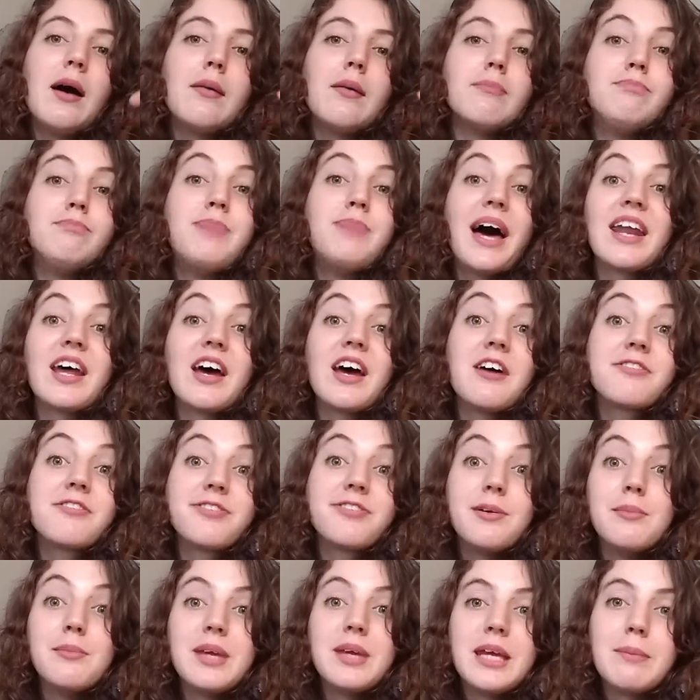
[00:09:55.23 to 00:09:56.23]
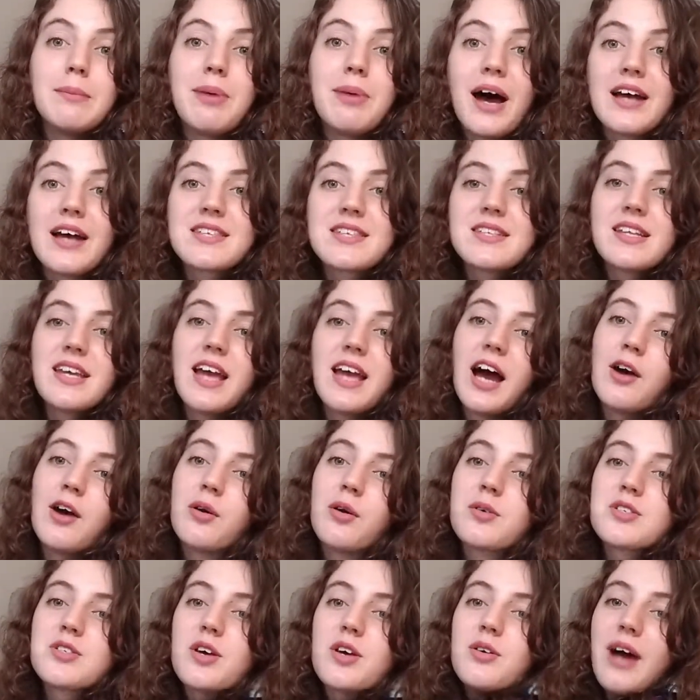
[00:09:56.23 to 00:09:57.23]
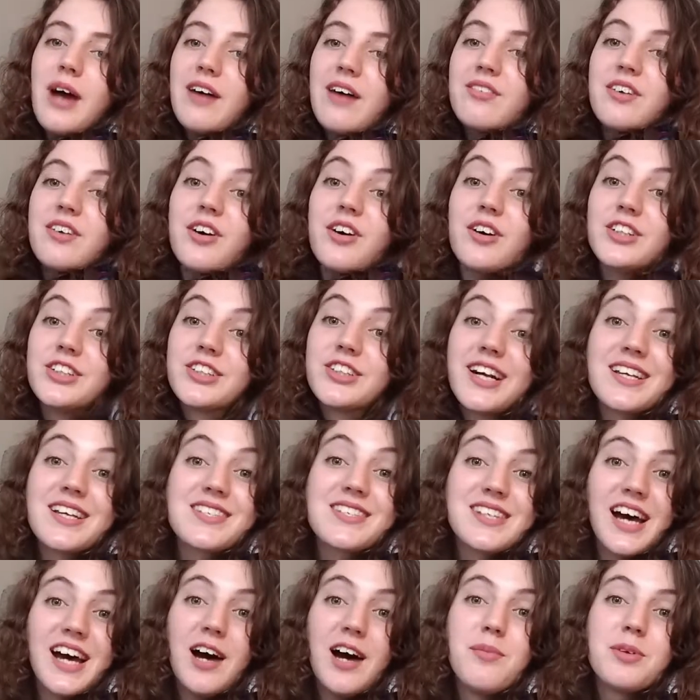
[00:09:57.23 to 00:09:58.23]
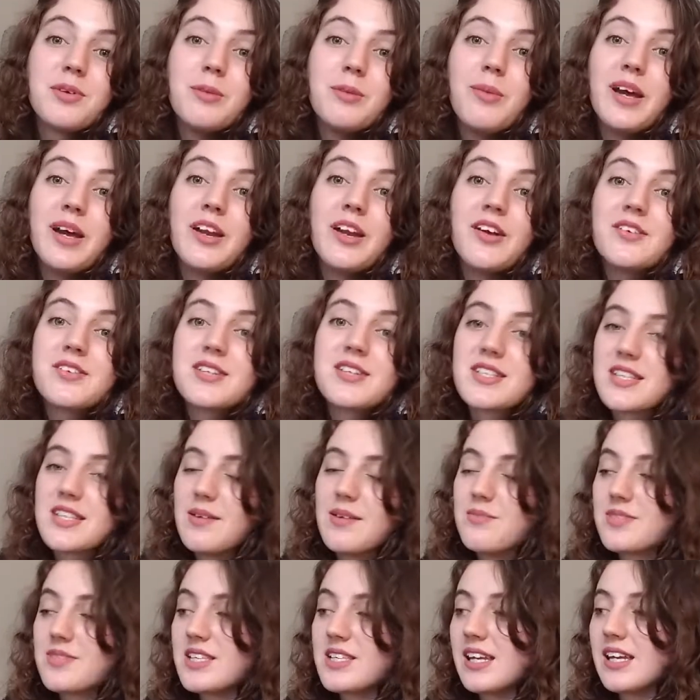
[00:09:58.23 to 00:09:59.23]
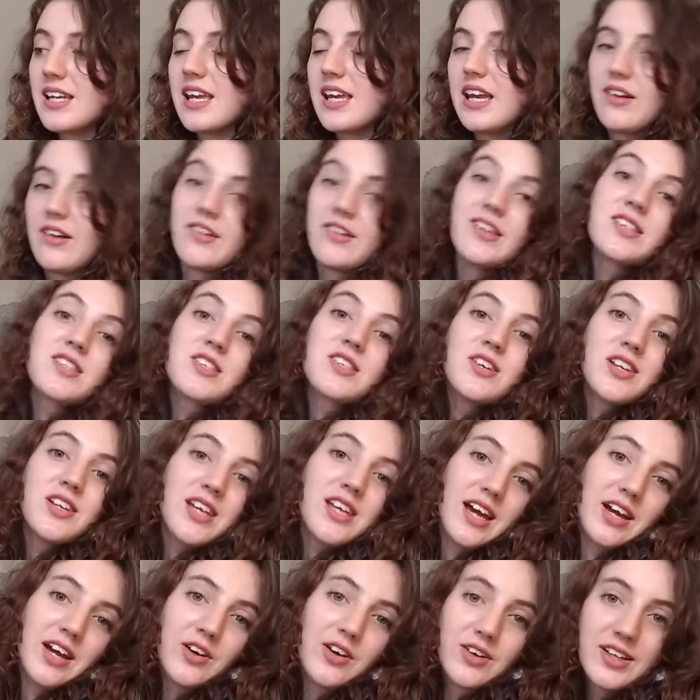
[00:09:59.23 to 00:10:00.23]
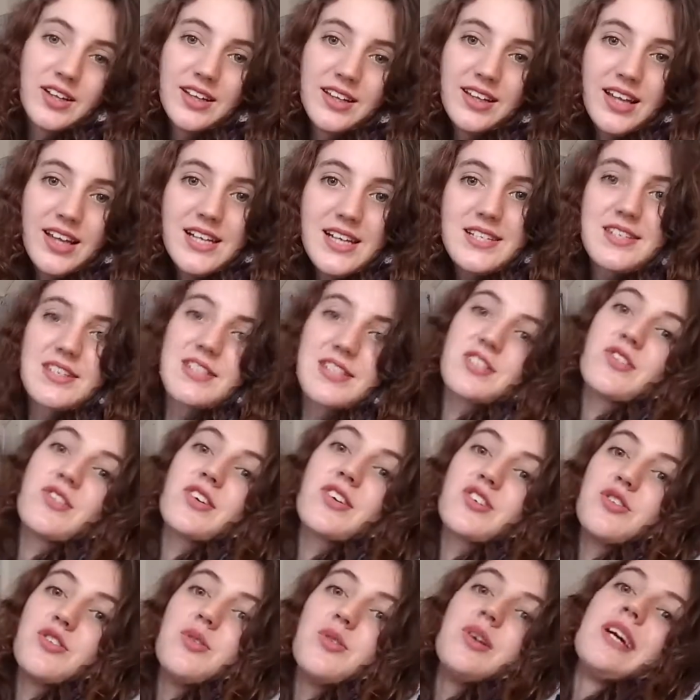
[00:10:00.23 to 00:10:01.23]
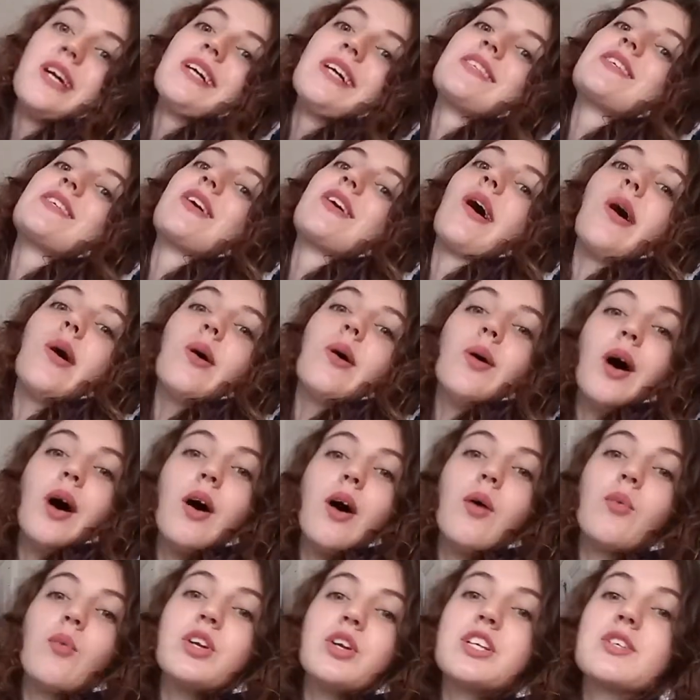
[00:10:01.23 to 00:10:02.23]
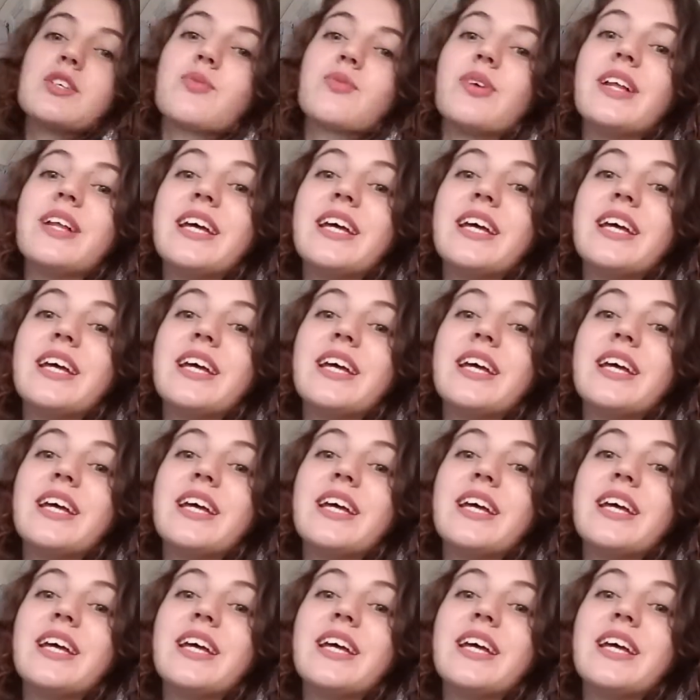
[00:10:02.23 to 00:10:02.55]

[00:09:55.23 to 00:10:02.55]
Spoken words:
better for me personally. I also haven't got dressed up. You may notice I'm sitting here in this hoodie I got in the Lake District 2 years ago, which is really